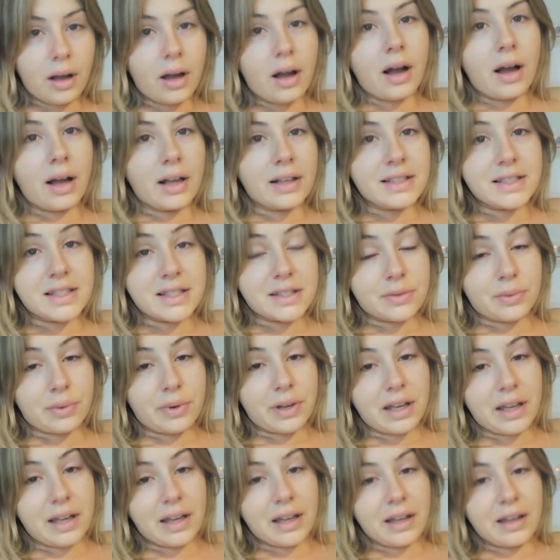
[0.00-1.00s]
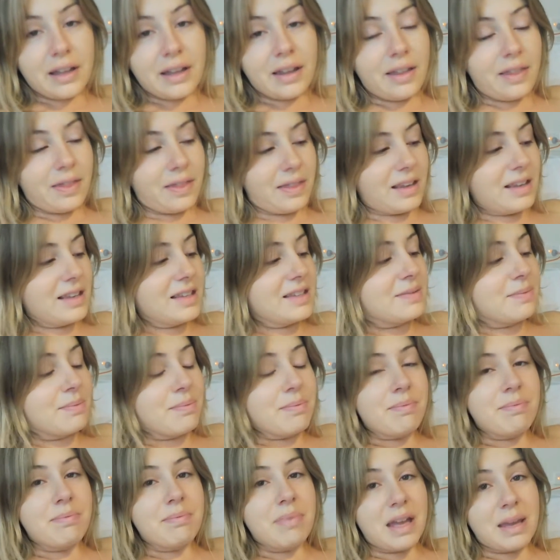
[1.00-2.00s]
I swear these
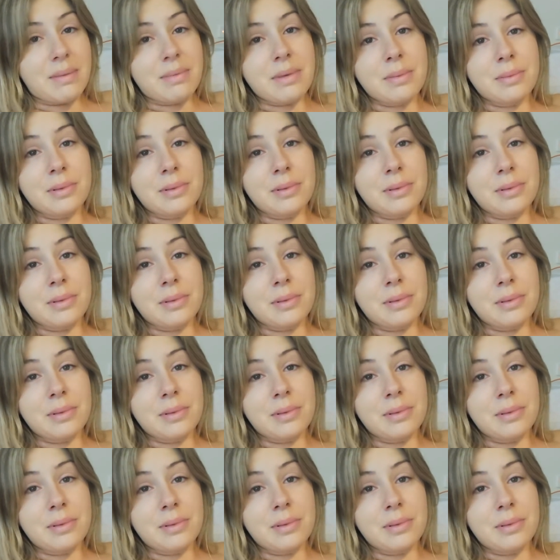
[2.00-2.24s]
baby